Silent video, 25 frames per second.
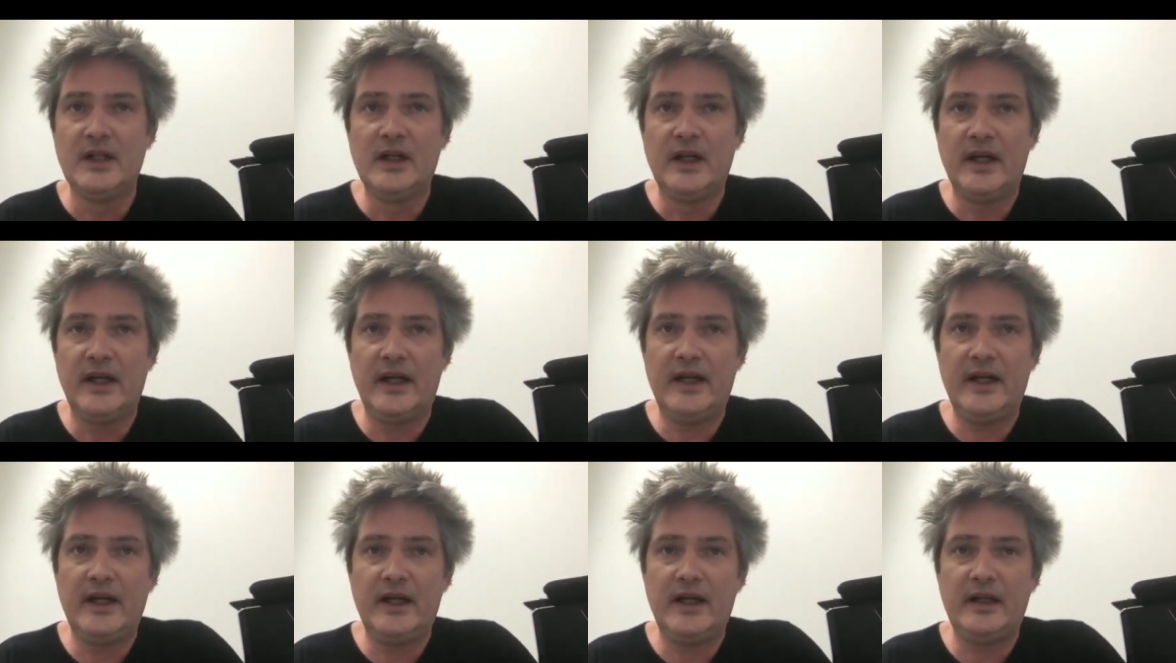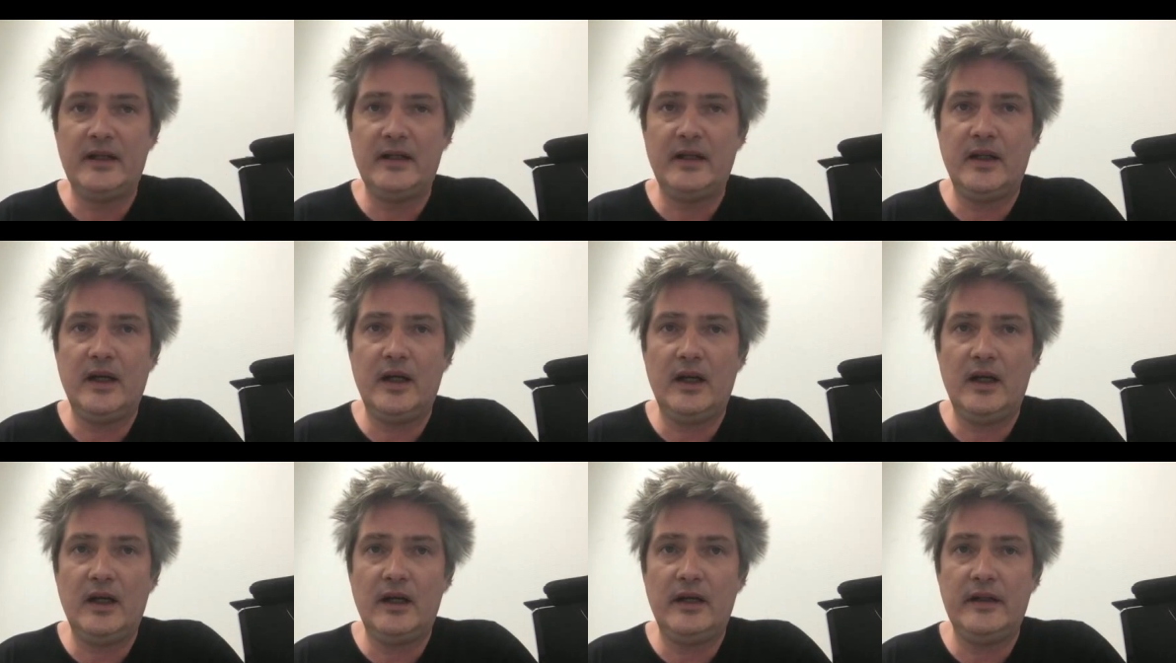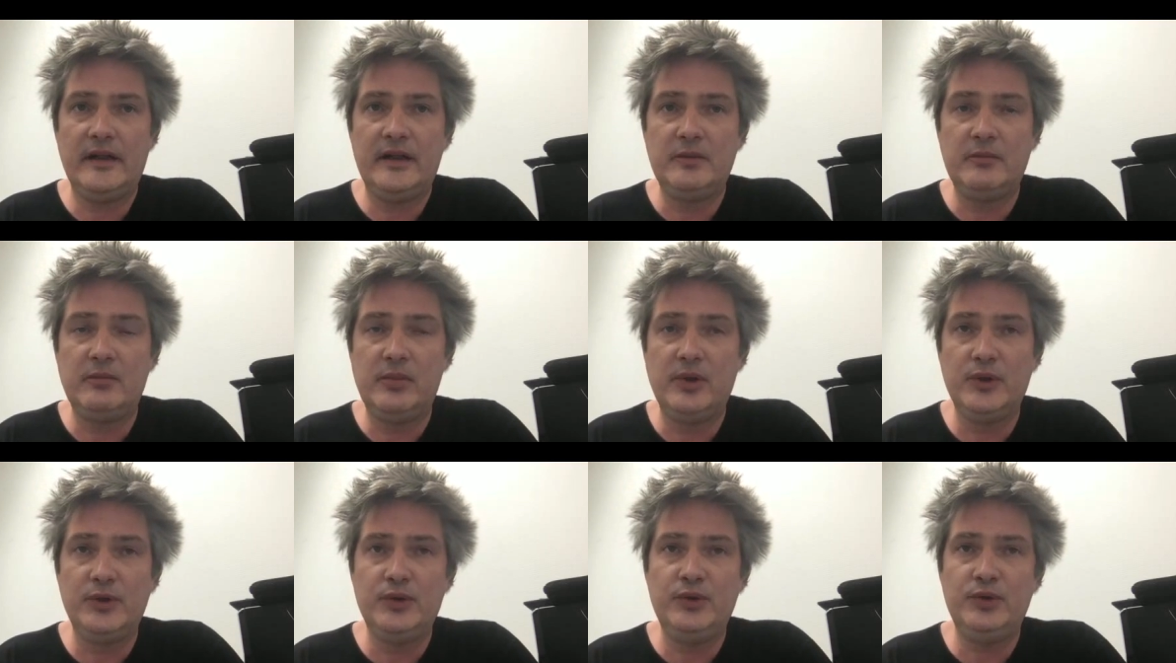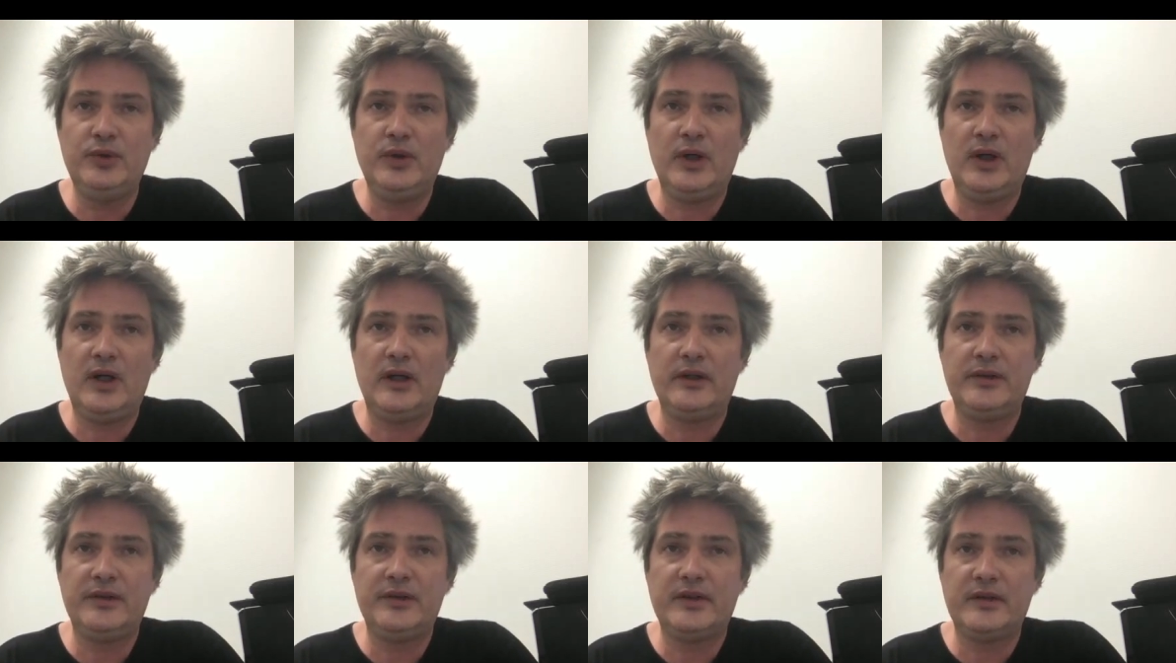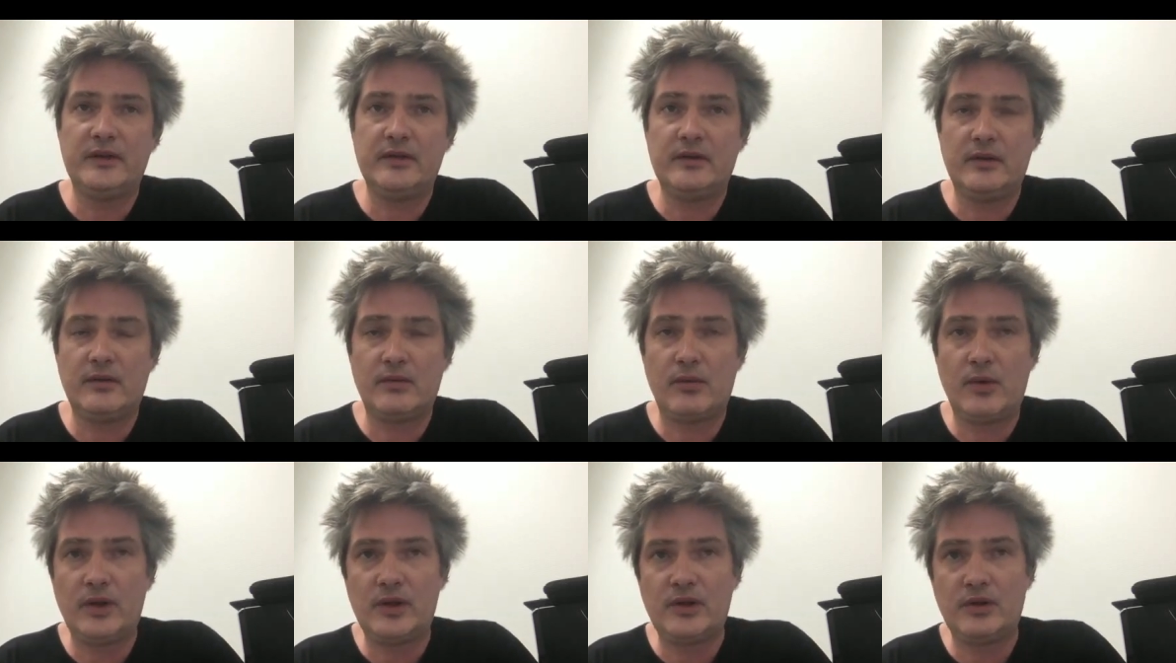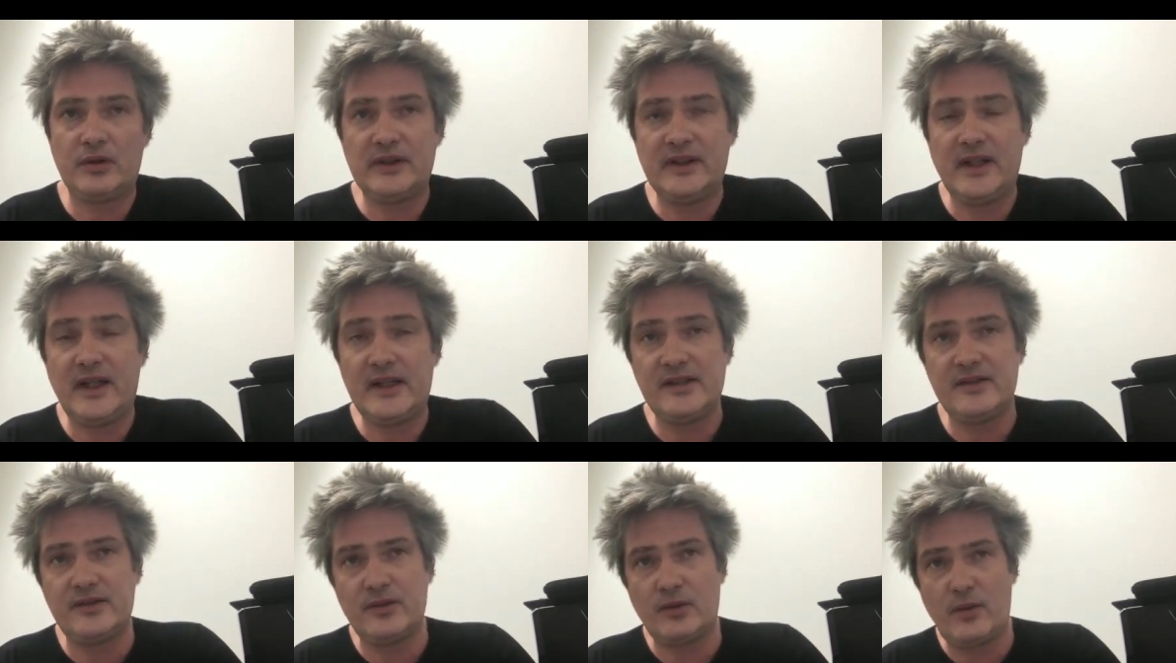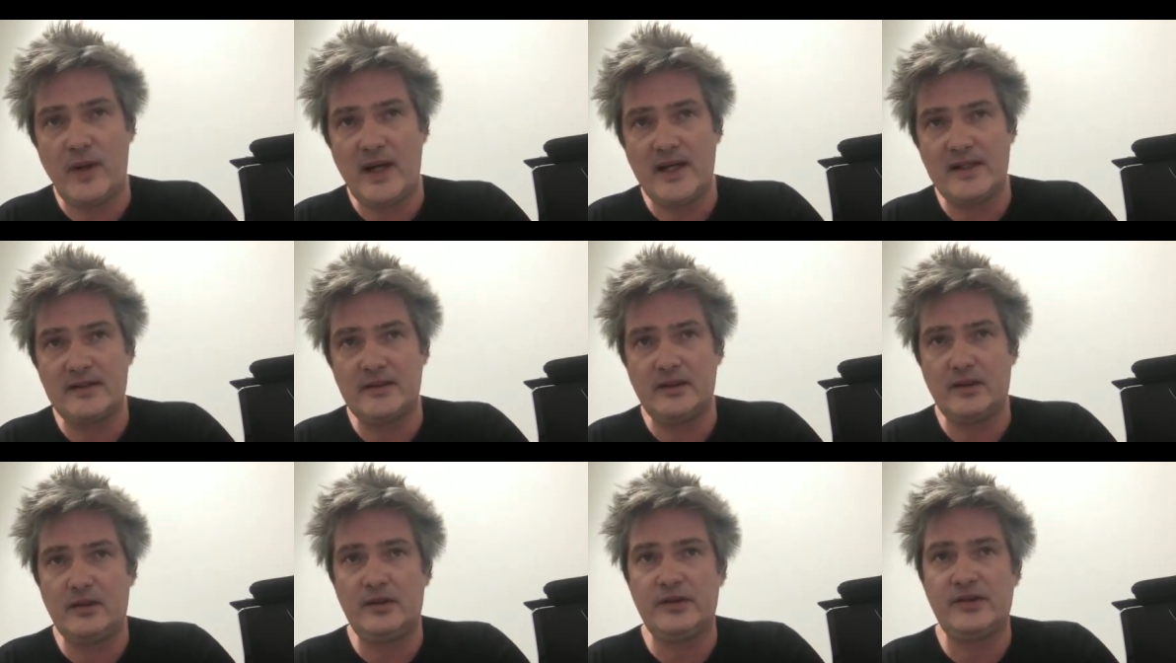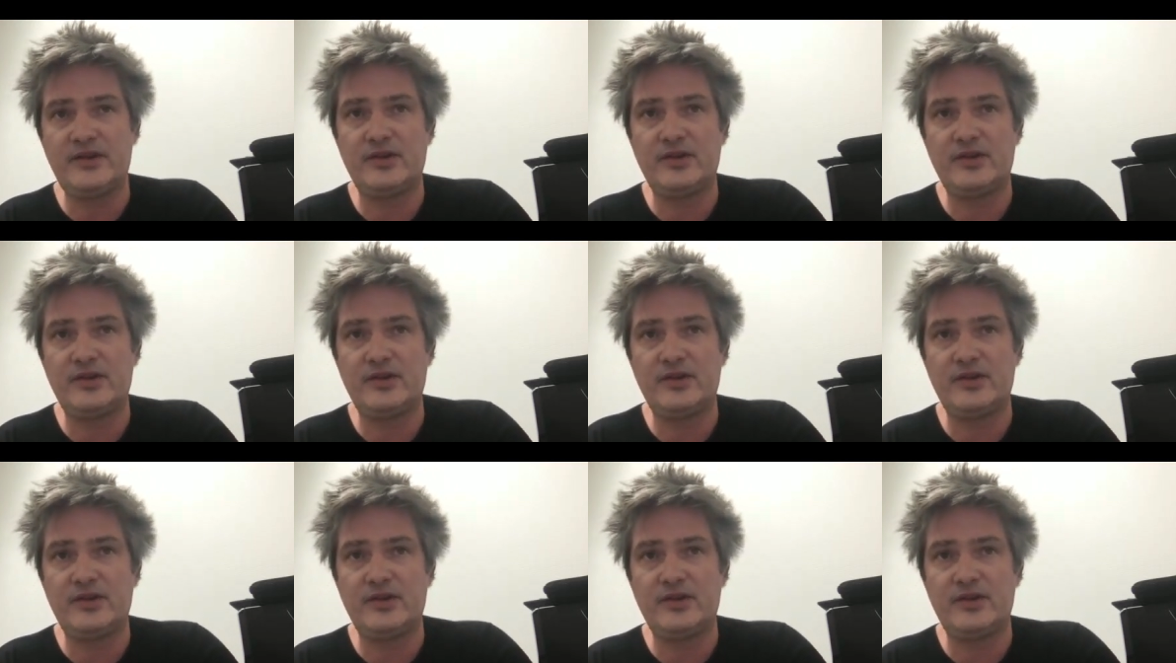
And in blue, you can recognize the raster.